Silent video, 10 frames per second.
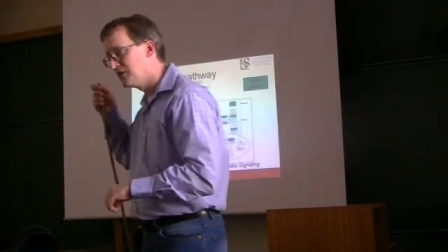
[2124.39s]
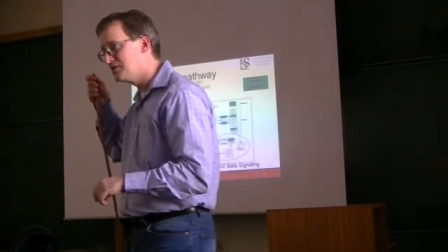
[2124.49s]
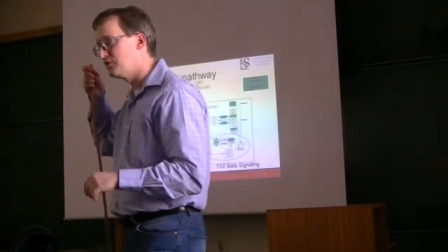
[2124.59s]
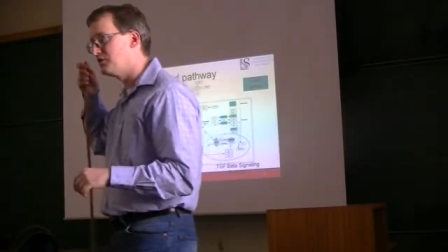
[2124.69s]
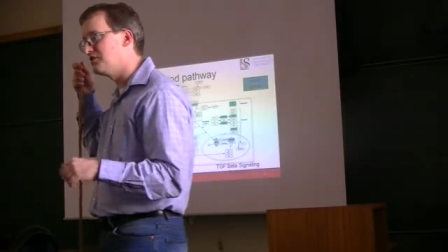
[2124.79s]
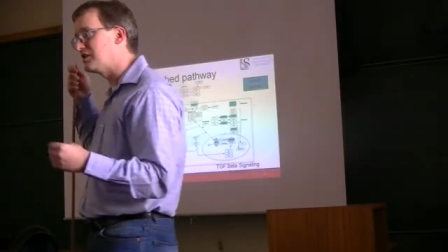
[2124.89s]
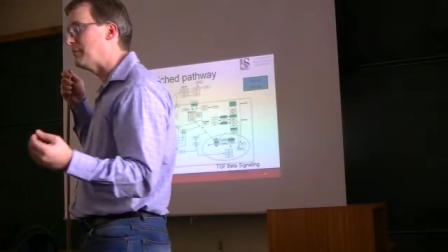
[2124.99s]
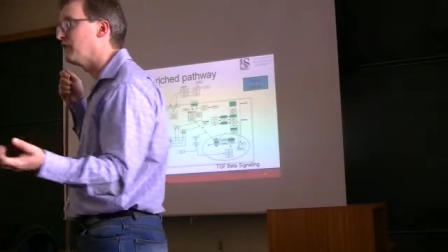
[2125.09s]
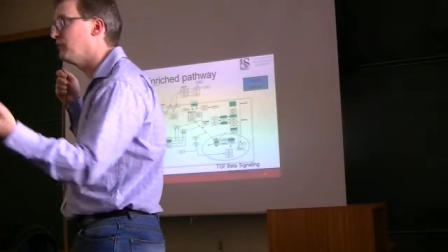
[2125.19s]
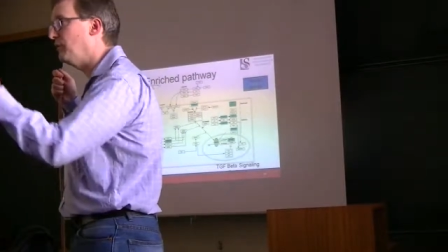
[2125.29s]
So this is
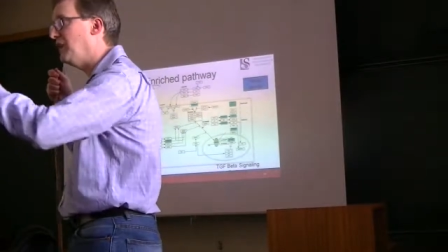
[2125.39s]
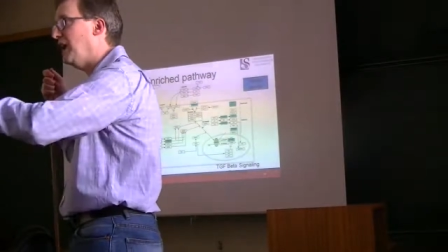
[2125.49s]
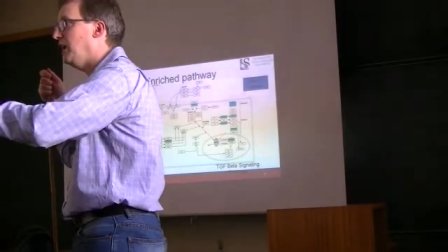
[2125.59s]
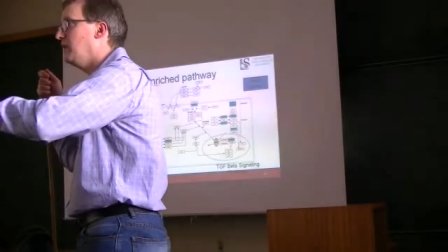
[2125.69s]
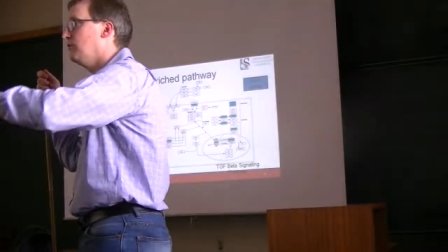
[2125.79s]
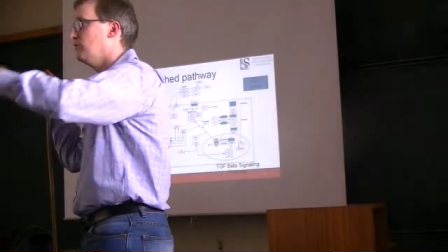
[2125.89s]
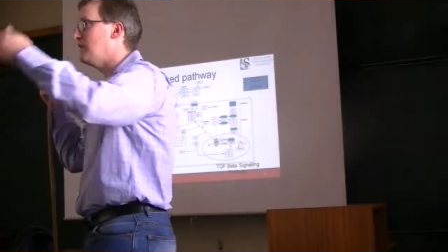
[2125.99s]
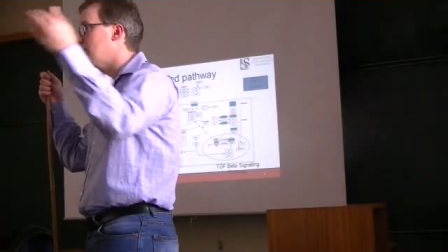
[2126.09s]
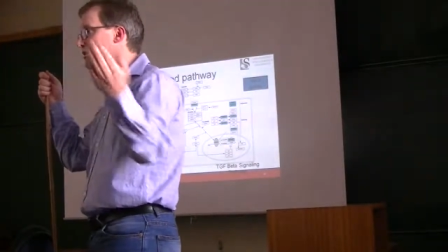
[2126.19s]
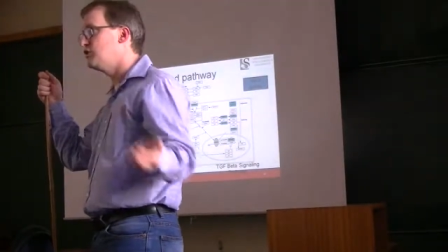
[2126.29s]
coming from KEGG
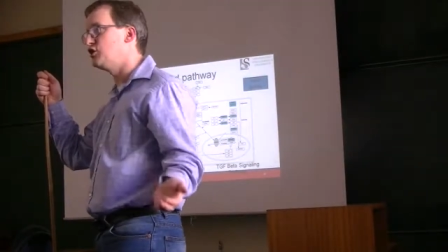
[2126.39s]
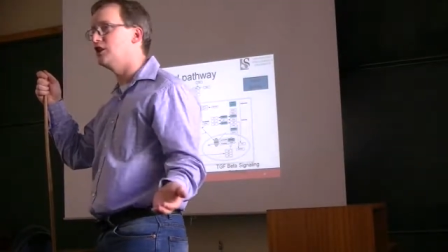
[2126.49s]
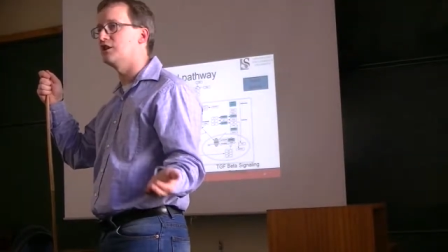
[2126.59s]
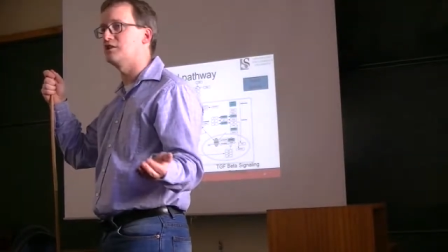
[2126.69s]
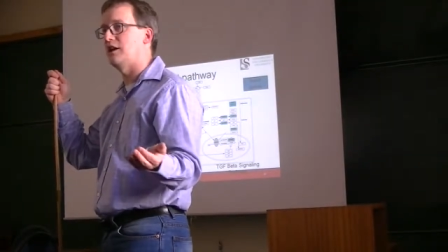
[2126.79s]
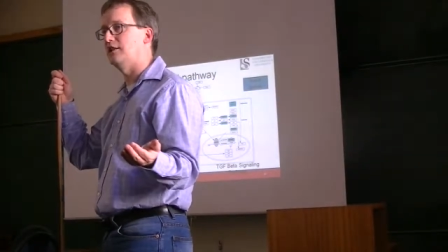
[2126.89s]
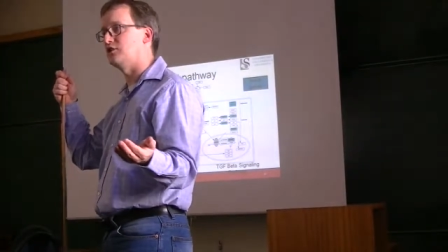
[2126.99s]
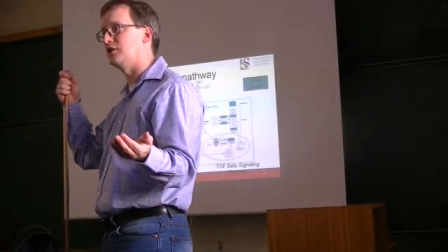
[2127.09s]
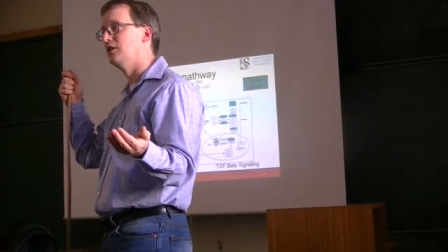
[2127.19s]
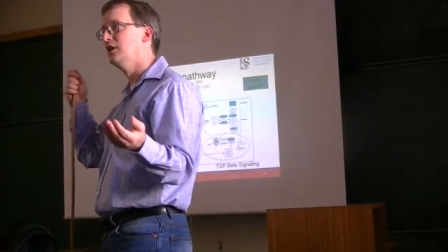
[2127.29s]
rather than gene
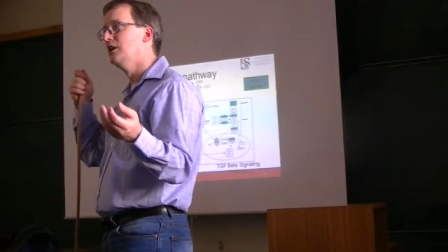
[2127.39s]
ontology.